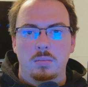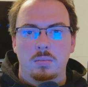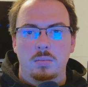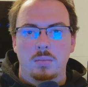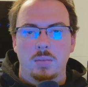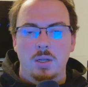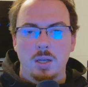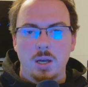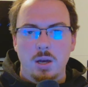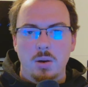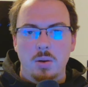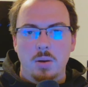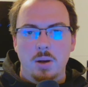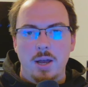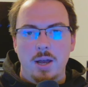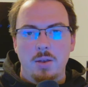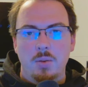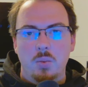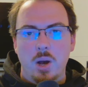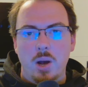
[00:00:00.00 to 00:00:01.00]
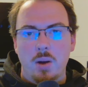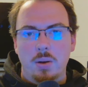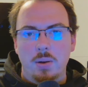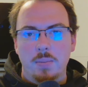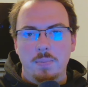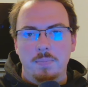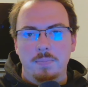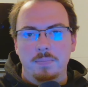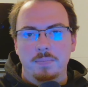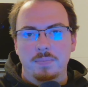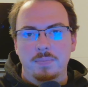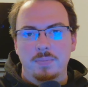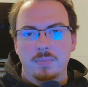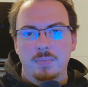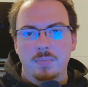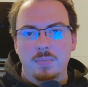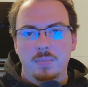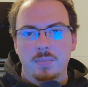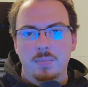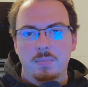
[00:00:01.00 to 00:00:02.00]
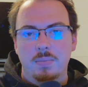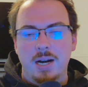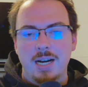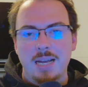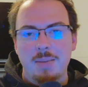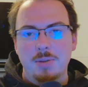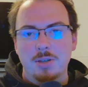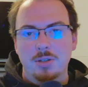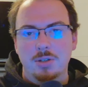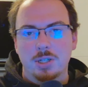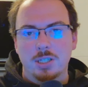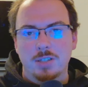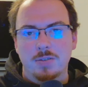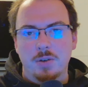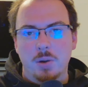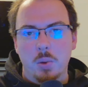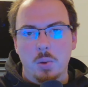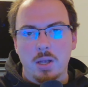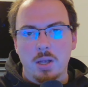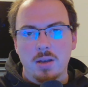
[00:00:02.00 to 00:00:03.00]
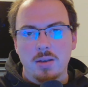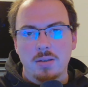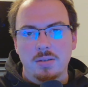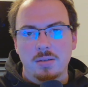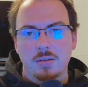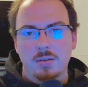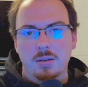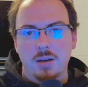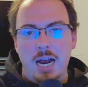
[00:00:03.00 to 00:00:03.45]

Hello and welcome. My name is Christopher Willis,